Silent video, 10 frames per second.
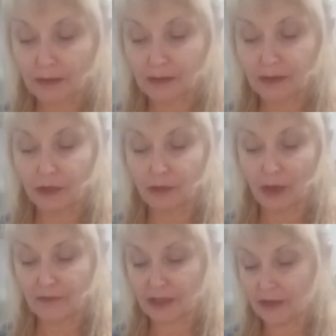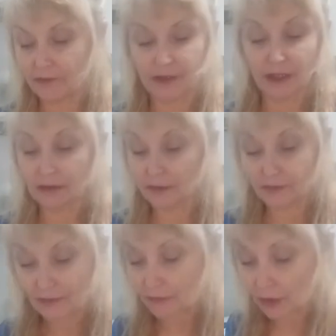you know, not having enough vanilla if
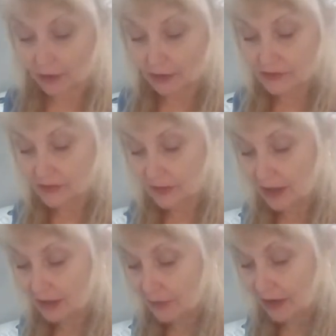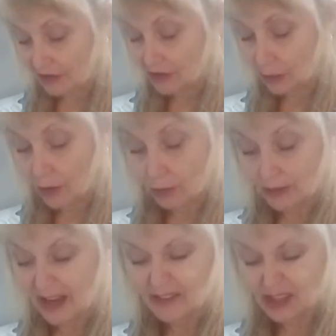you haven't got it, because they're actually quite good. And for